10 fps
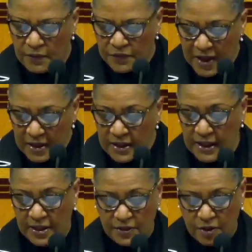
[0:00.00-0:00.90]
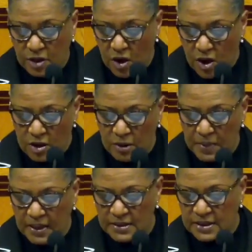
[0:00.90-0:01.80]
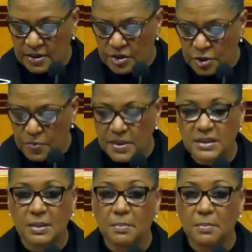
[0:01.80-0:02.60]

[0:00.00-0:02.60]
failing in their calling because they're too busy